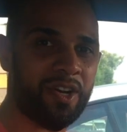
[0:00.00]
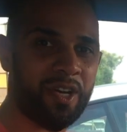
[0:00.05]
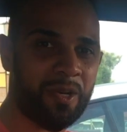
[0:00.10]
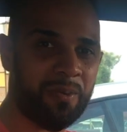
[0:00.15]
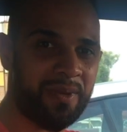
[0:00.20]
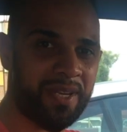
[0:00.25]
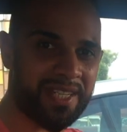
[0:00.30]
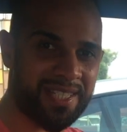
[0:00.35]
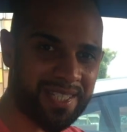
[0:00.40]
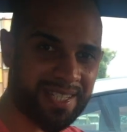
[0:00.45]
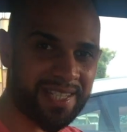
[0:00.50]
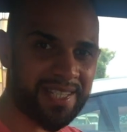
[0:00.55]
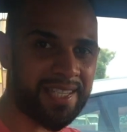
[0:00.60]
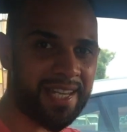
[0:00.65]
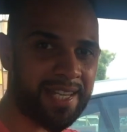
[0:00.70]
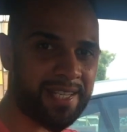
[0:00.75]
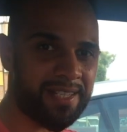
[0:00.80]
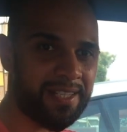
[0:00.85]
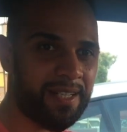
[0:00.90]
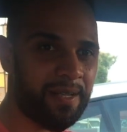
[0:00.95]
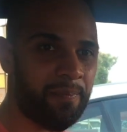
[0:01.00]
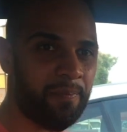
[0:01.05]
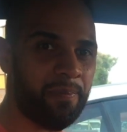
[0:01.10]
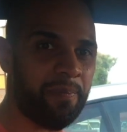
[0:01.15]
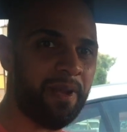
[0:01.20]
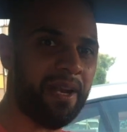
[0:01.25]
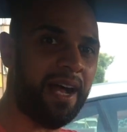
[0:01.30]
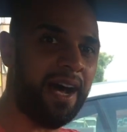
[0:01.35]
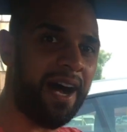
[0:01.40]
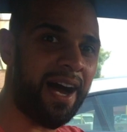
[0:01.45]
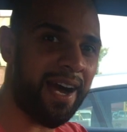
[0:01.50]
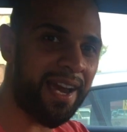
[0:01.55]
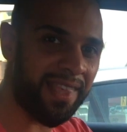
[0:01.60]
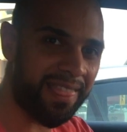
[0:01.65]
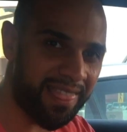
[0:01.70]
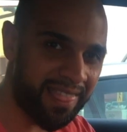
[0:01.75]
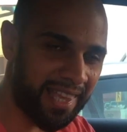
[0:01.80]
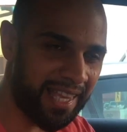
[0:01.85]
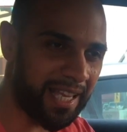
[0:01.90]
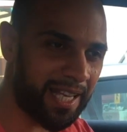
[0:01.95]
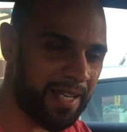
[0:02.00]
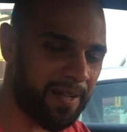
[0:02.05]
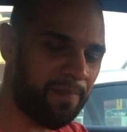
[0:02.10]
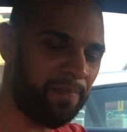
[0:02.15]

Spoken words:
going to be a successor, but I think